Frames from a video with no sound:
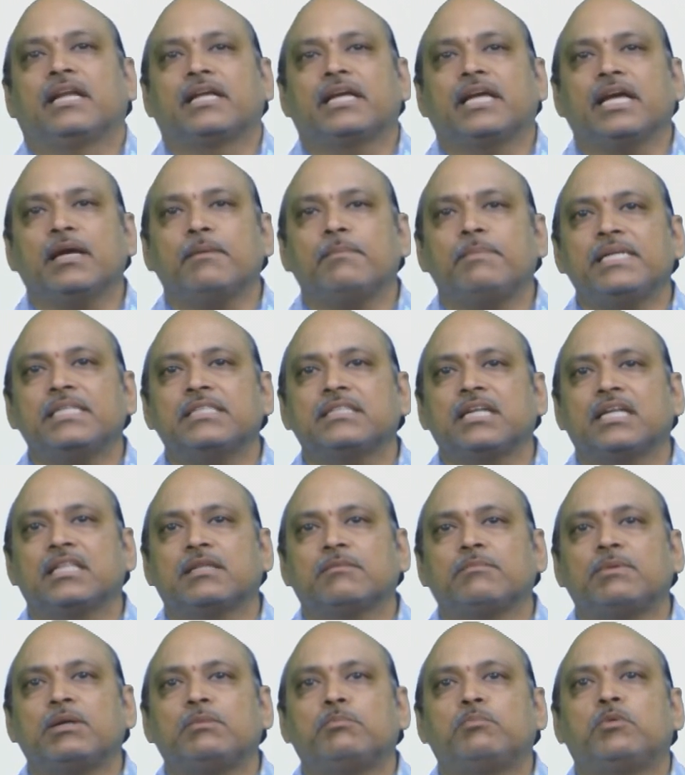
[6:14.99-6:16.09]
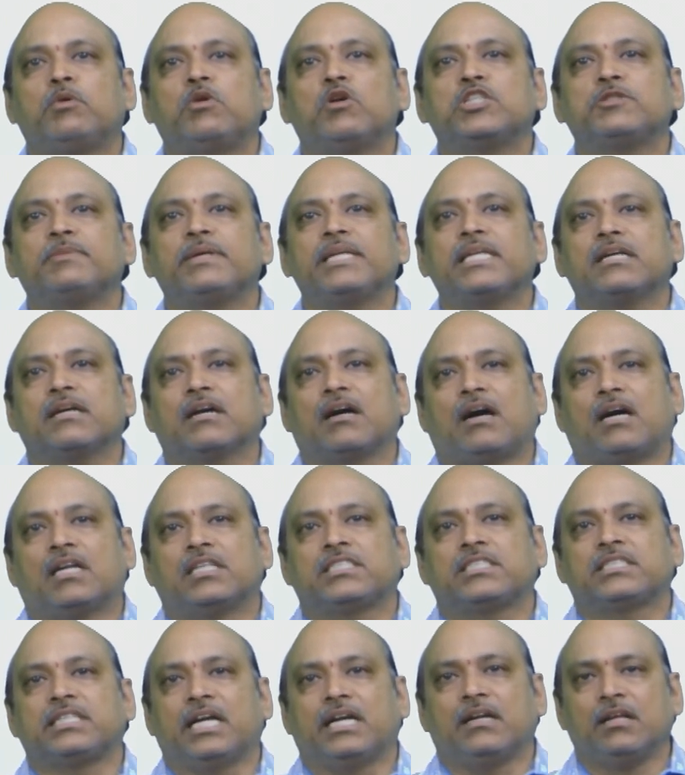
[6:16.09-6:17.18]
KB is nothing but Boltzmann
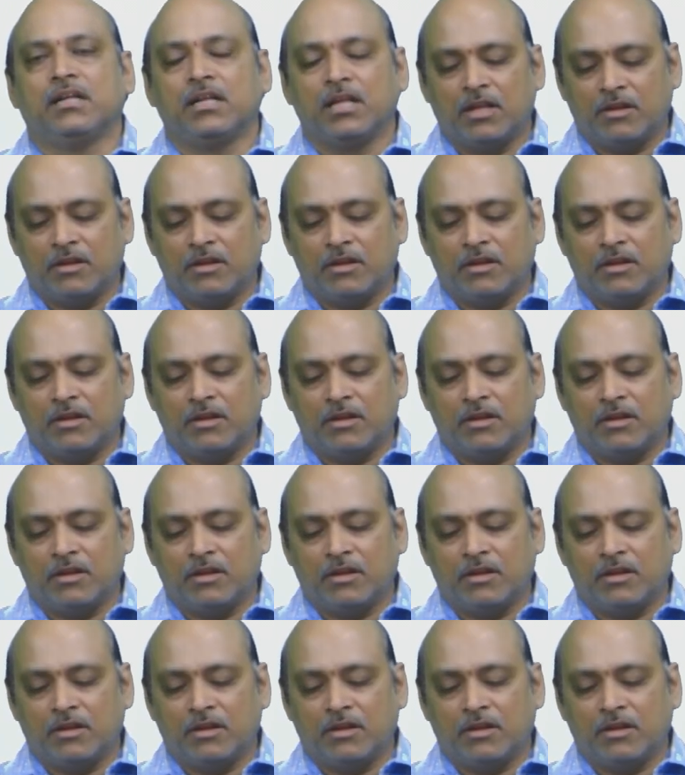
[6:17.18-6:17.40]
constant.